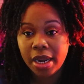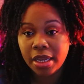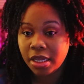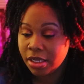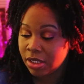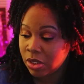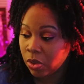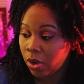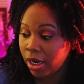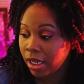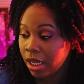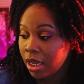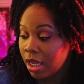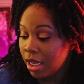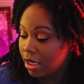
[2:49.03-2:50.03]
and get
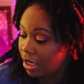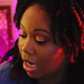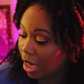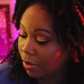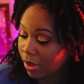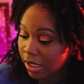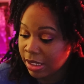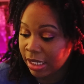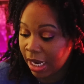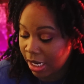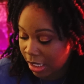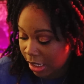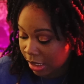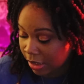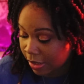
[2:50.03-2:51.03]
started. Now I will say
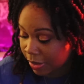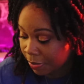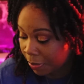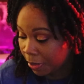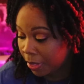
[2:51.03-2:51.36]
this,